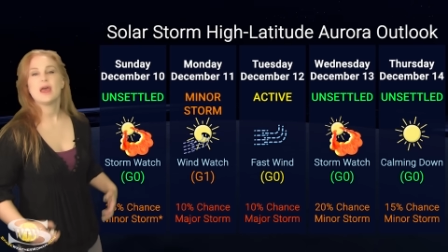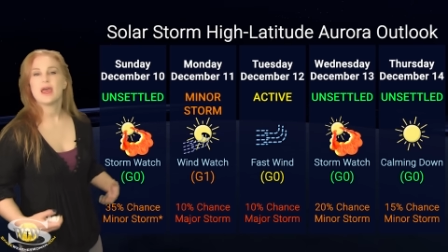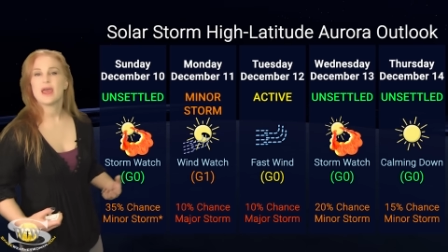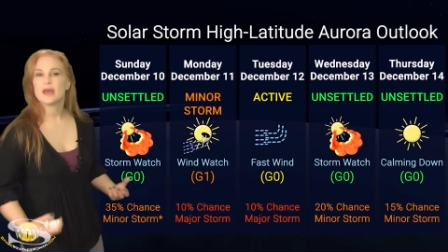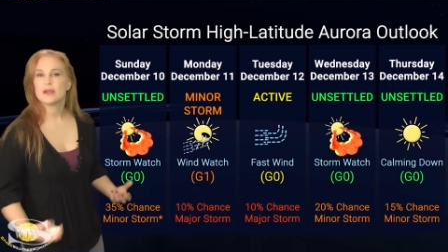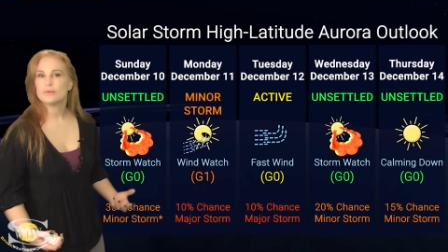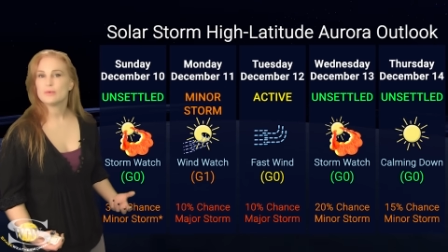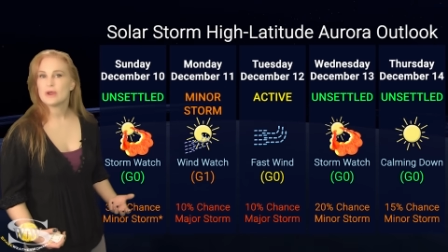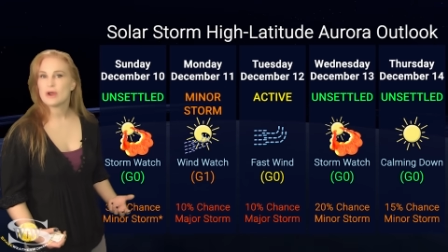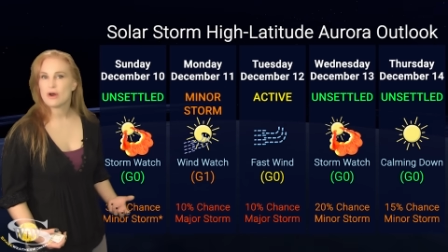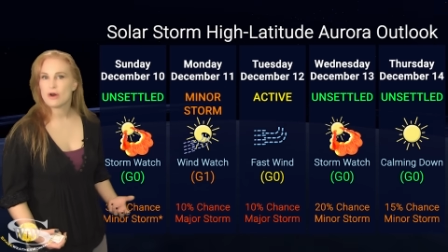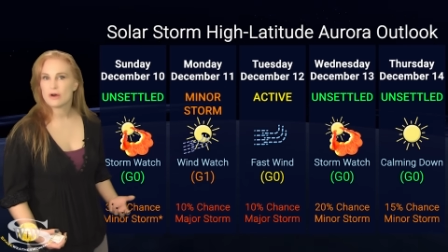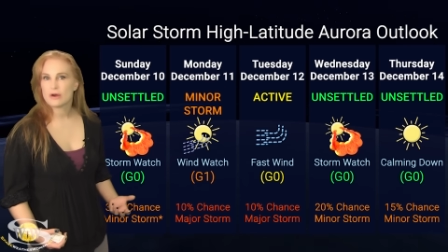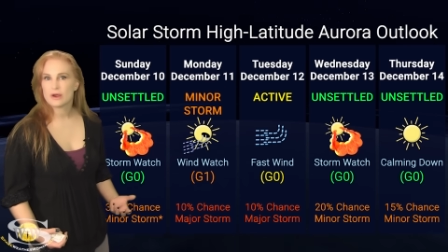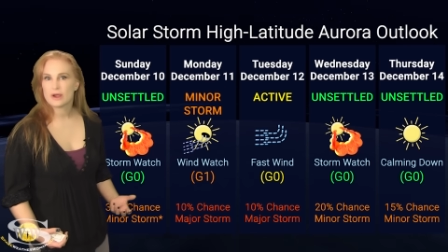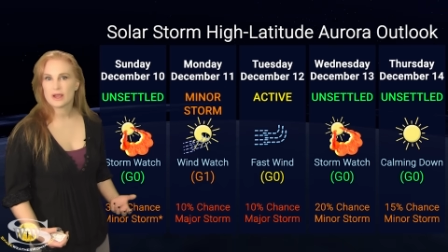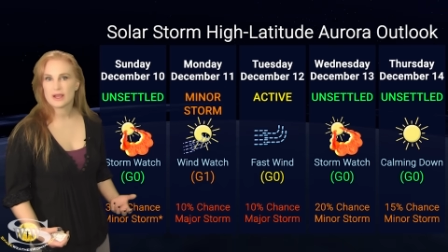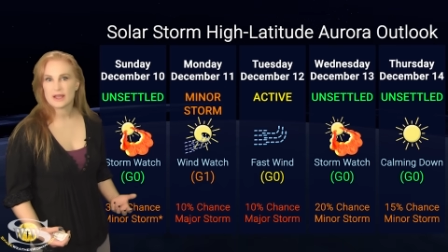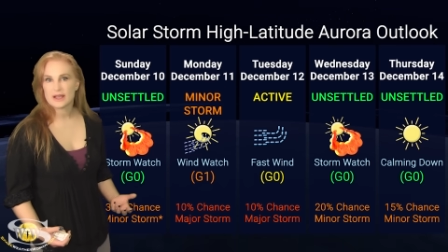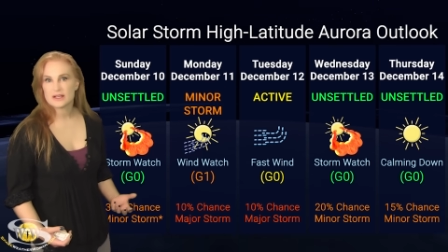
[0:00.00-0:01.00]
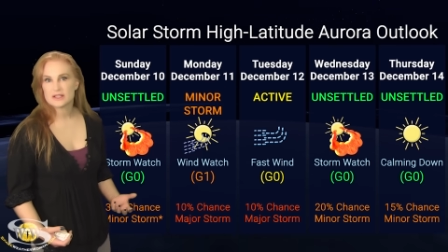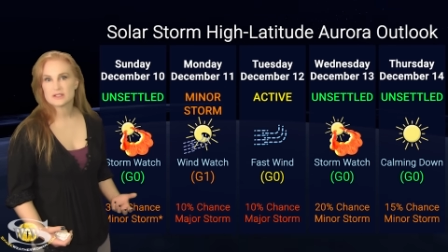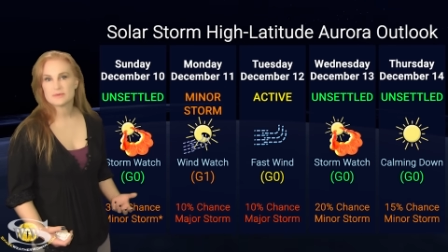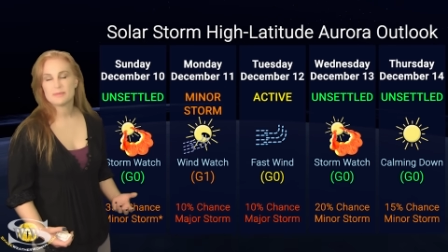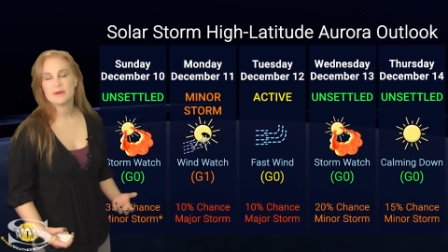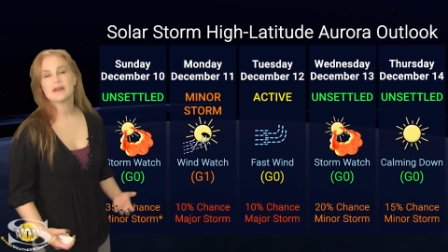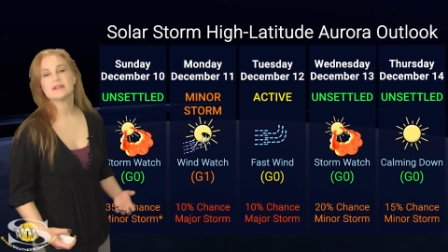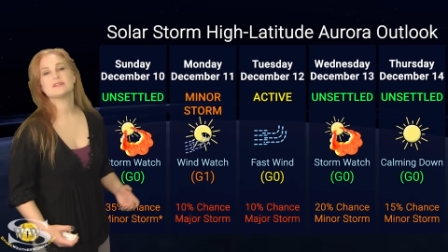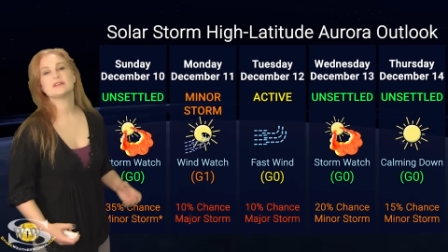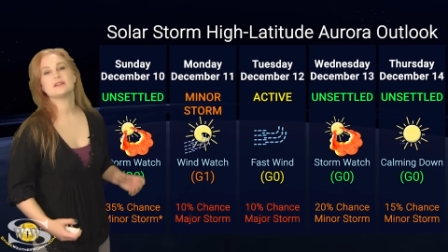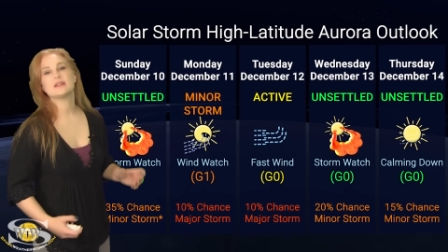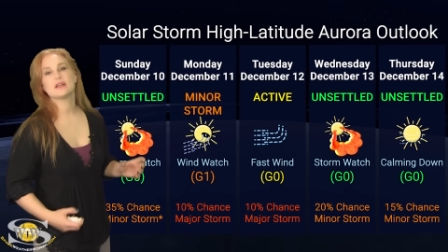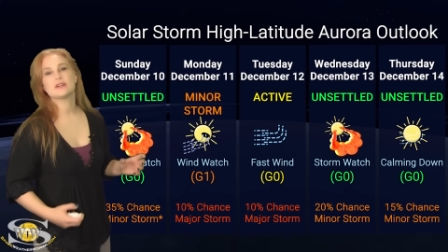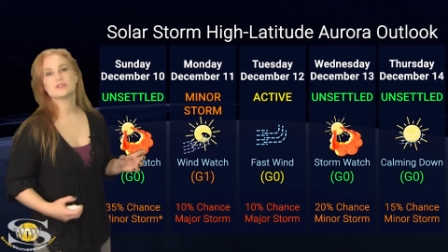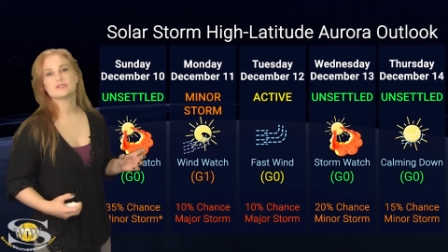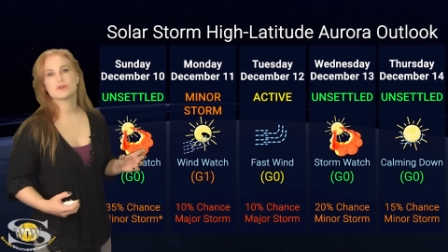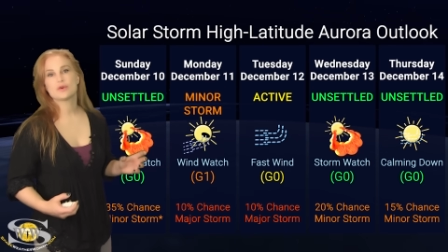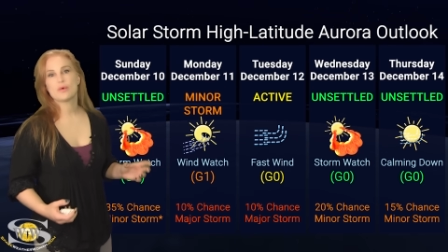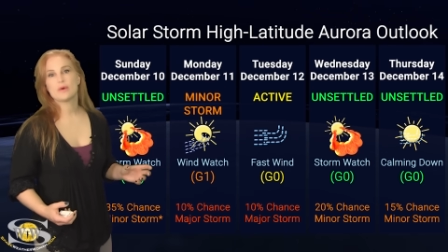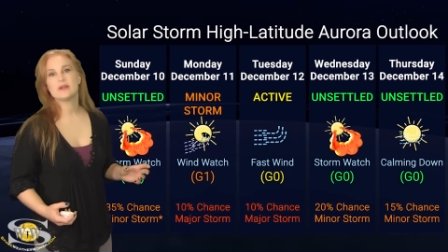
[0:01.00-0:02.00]
and we are expecting that
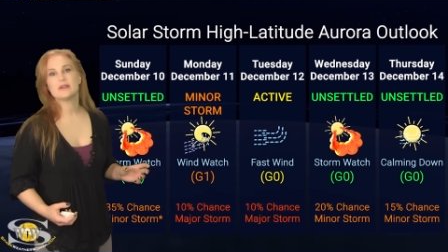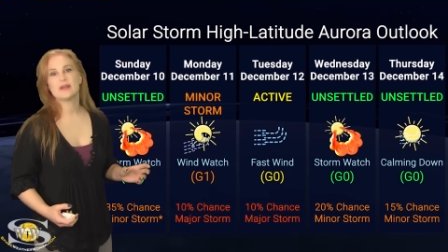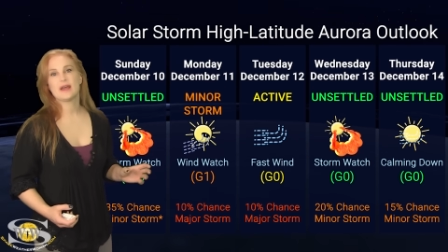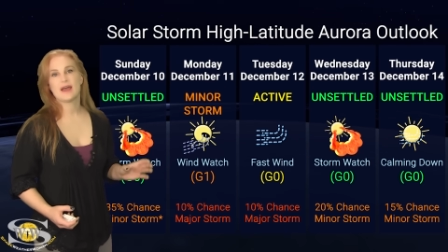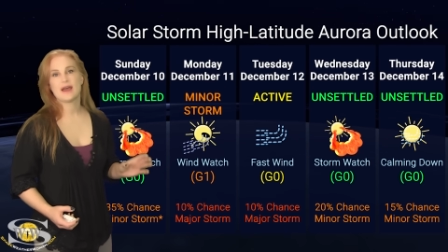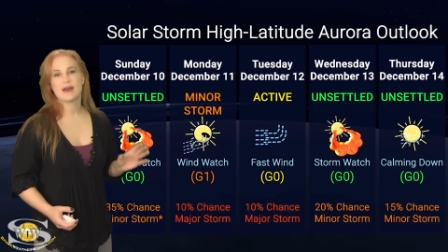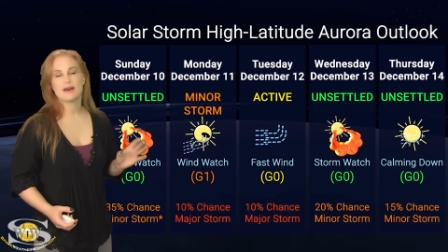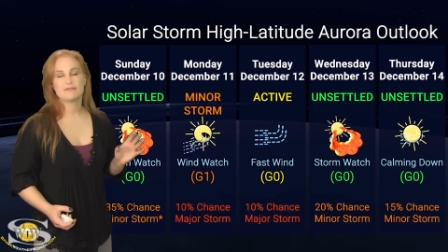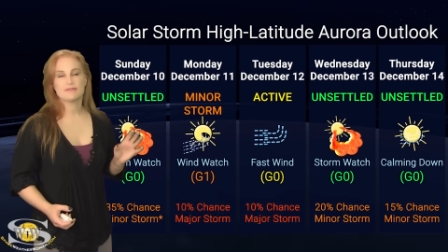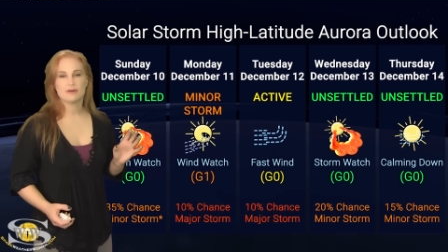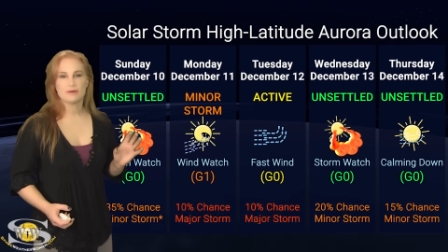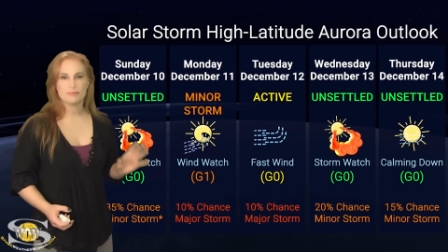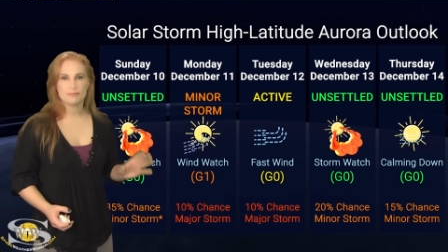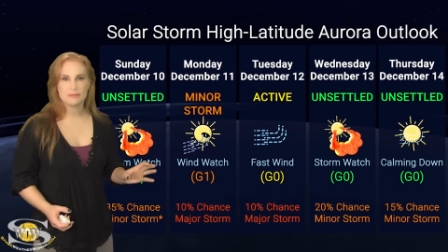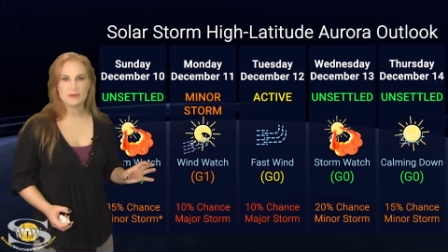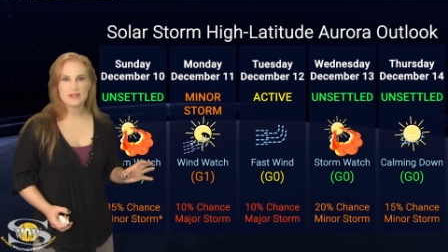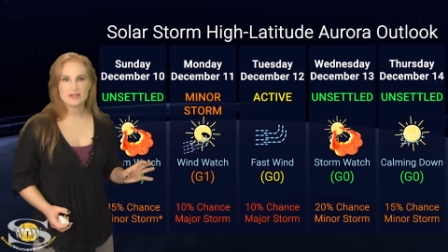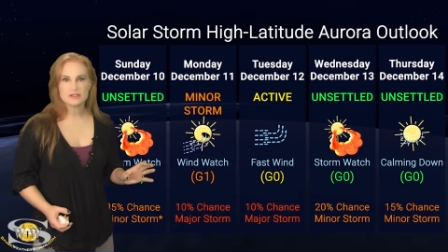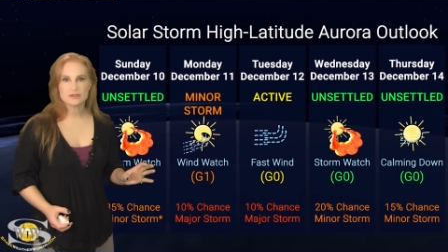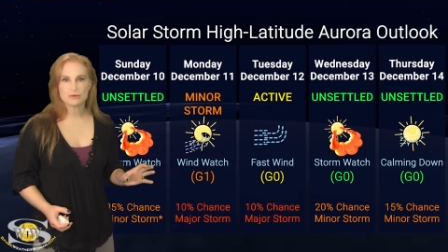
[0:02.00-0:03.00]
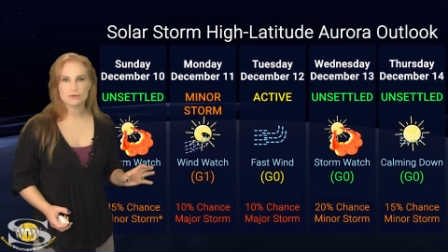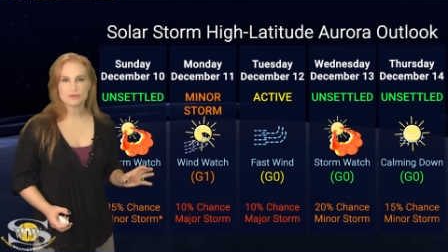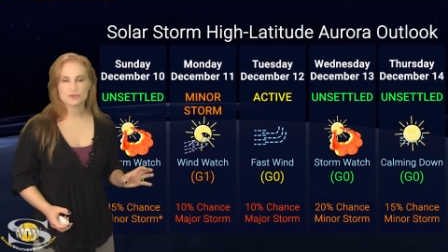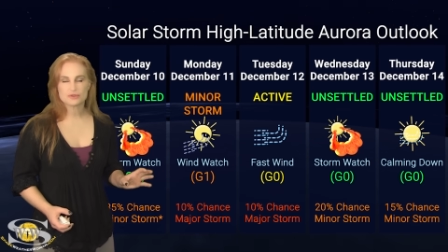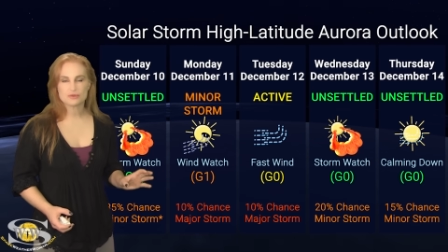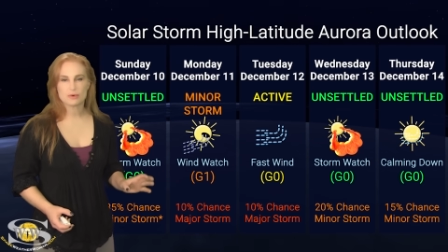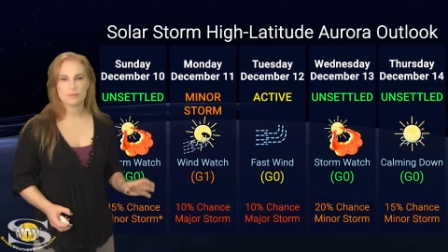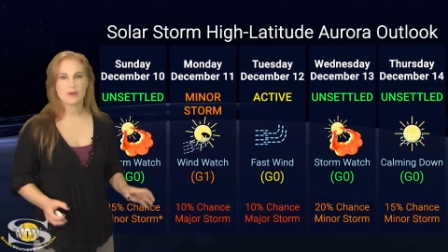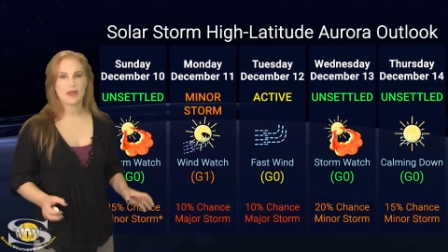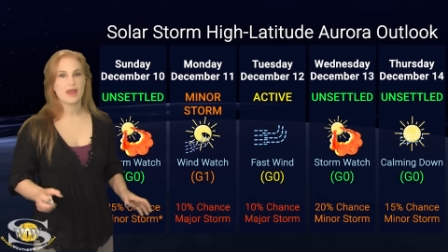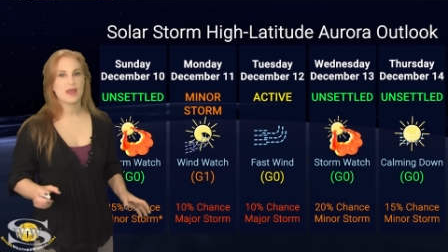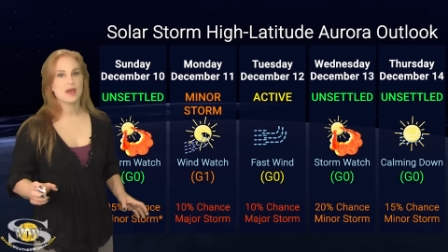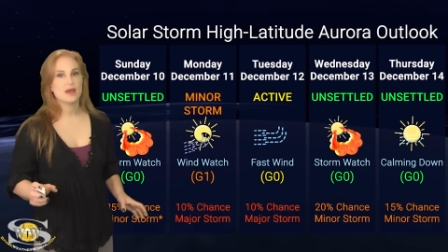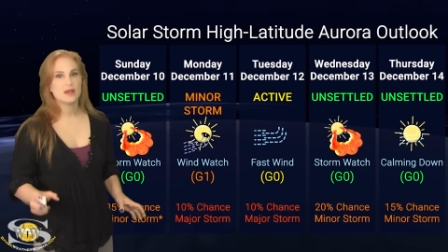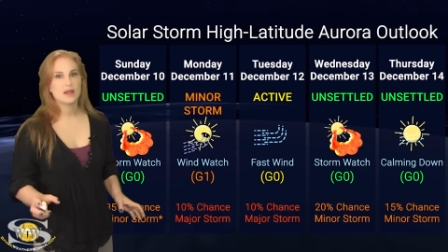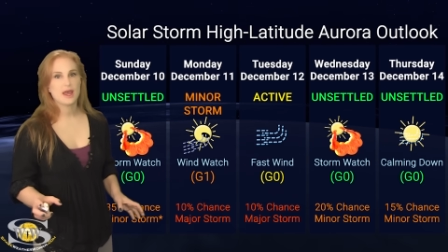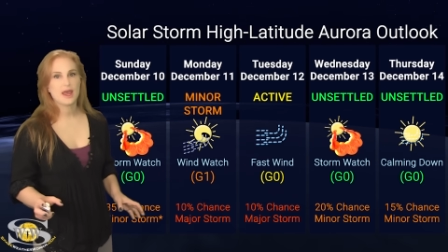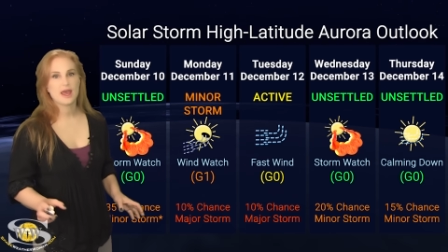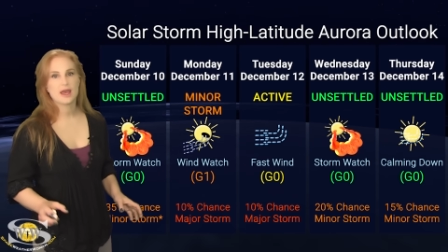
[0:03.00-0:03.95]
it's going to have a mini solar storm ahead